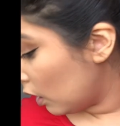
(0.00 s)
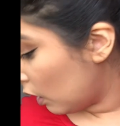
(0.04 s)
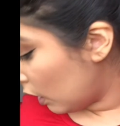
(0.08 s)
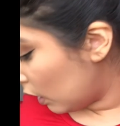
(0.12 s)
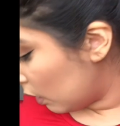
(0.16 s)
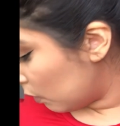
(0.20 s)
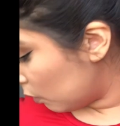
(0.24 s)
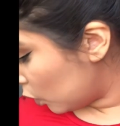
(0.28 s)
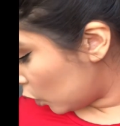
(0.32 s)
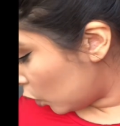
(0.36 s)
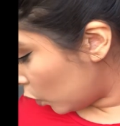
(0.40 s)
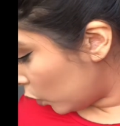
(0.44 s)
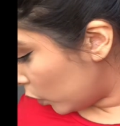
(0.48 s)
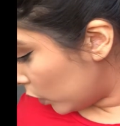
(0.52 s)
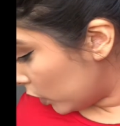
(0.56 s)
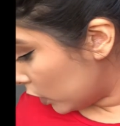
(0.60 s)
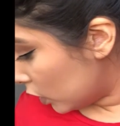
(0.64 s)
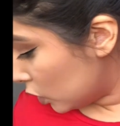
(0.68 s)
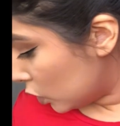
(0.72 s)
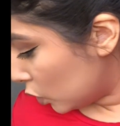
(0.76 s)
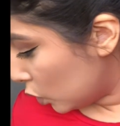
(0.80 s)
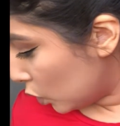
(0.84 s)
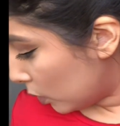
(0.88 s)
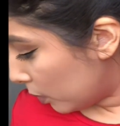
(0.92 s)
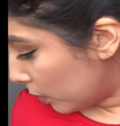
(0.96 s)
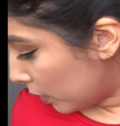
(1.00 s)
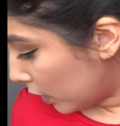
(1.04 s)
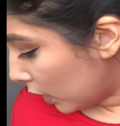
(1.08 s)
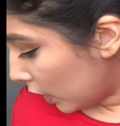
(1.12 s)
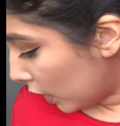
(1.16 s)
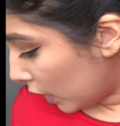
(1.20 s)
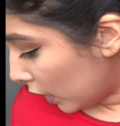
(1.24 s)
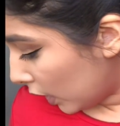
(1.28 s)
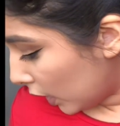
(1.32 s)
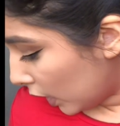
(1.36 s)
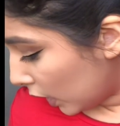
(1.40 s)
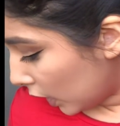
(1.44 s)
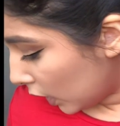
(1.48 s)
I'm going to
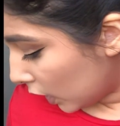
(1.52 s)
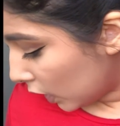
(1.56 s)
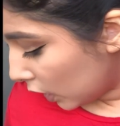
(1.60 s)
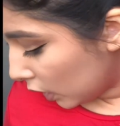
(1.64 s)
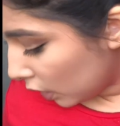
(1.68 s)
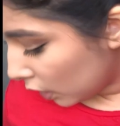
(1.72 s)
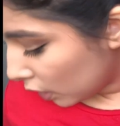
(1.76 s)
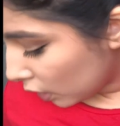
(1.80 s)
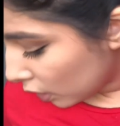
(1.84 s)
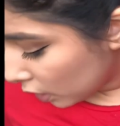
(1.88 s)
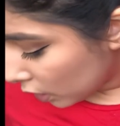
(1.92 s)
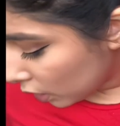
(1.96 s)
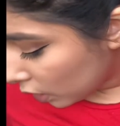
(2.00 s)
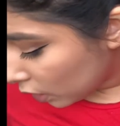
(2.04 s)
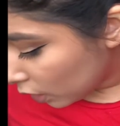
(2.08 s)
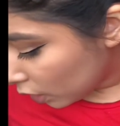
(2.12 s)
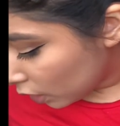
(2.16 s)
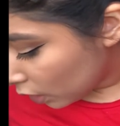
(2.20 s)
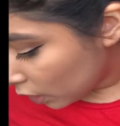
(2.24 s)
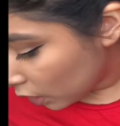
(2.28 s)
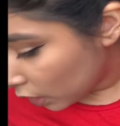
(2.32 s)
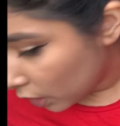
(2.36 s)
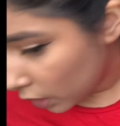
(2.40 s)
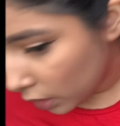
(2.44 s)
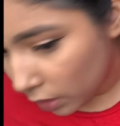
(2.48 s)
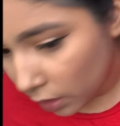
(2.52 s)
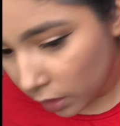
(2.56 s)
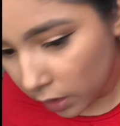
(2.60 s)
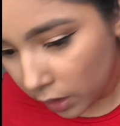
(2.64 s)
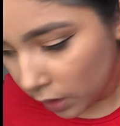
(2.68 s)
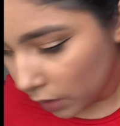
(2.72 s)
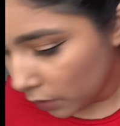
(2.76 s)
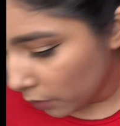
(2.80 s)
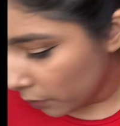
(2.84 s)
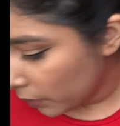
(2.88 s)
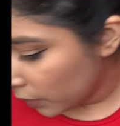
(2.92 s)
apply a little